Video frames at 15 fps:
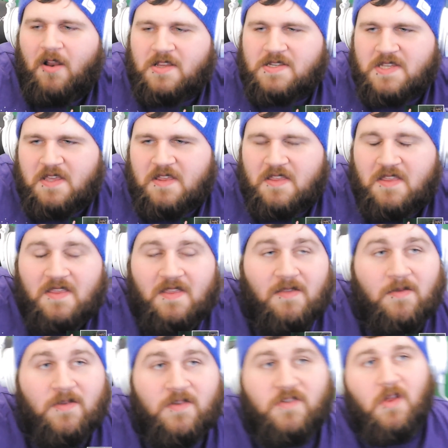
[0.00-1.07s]
to say
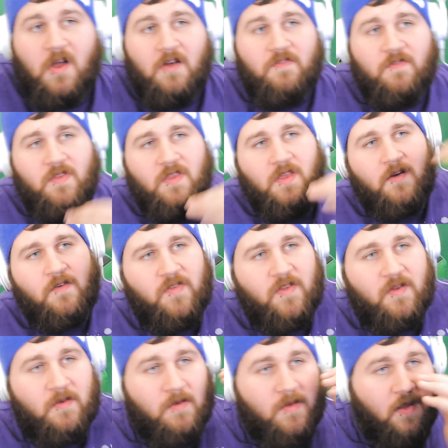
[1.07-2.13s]
just off
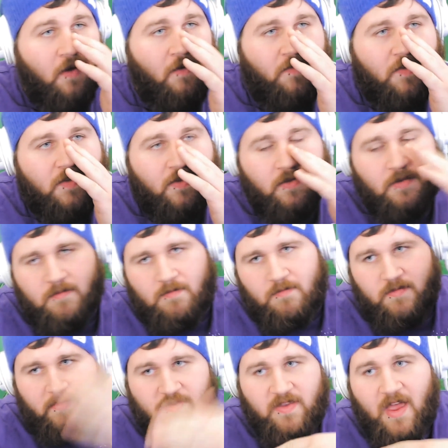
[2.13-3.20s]
the
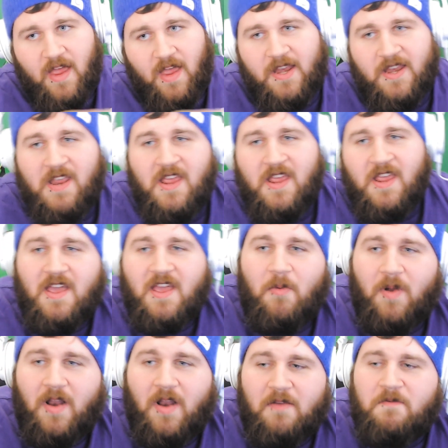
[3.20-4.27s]
side,
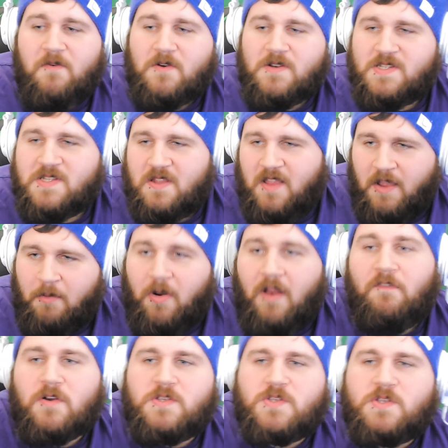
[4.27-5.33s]
when I first
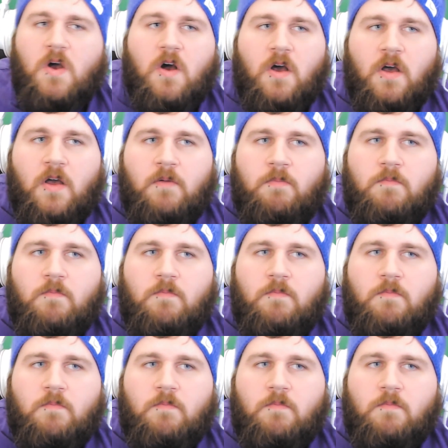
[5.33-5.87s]
saw